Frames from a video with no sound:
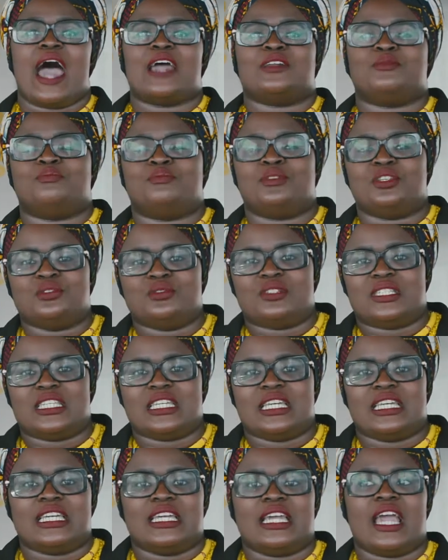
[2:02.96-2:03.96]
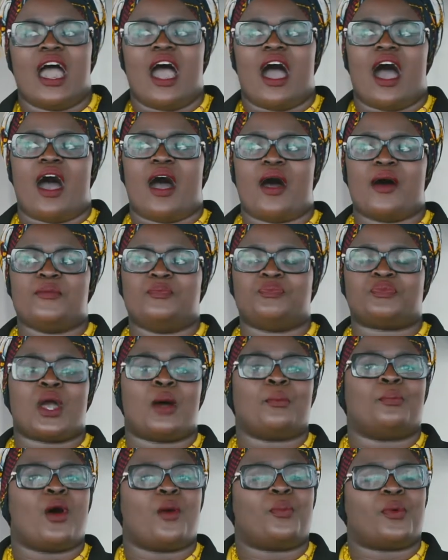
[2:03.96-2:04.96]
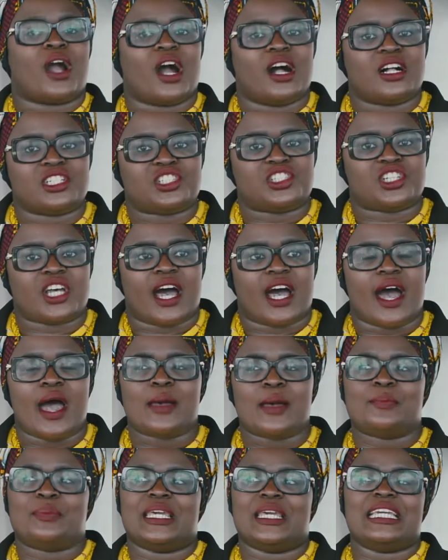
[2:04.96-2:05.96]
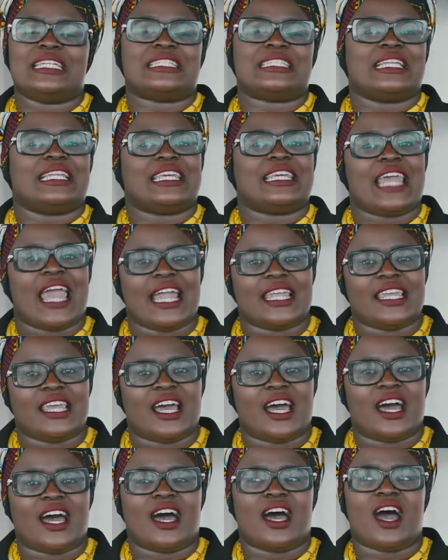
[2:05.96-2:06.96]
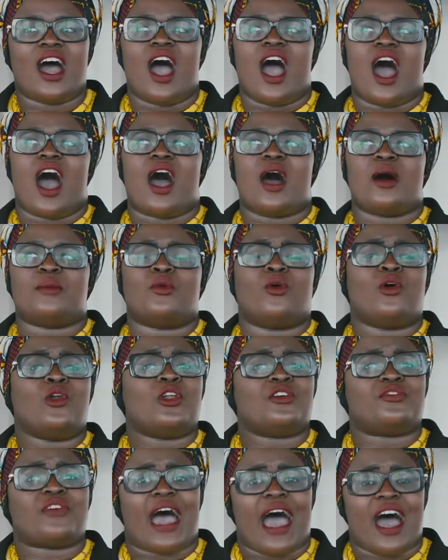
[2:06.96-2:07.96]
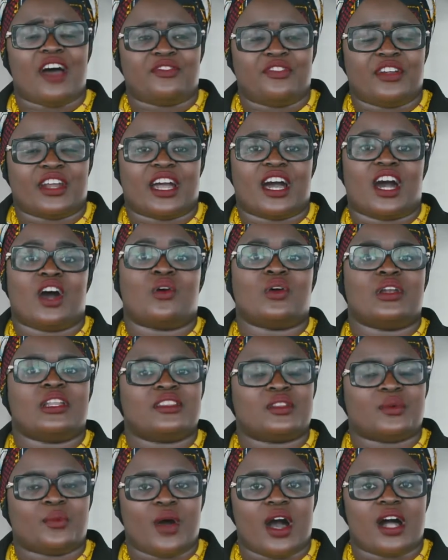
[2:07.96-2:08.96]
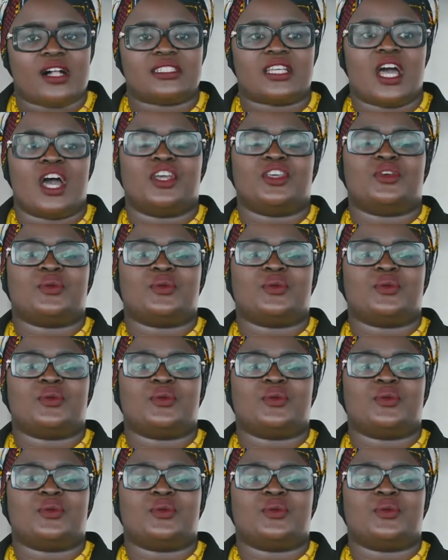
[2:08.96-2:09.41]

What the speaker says: and beauty, pop culture, be it in Kenya, all over Africa, all in the world.